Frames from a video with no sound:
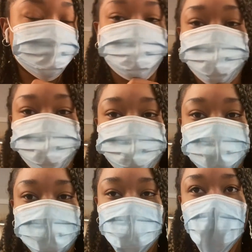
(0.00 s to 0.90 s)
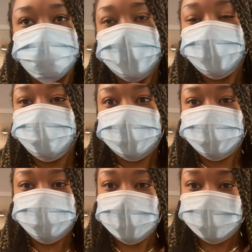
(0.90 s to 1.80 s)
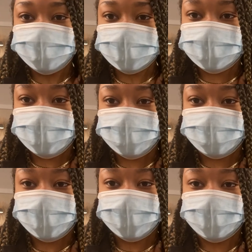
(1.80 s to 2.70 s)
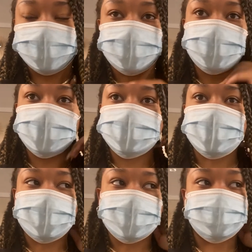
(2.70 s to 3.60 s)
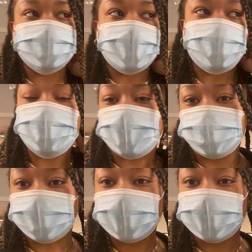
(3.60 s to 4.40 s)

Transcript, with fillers: get my own place because I'm not going to quit this job just so, you know, because I, I, I want my own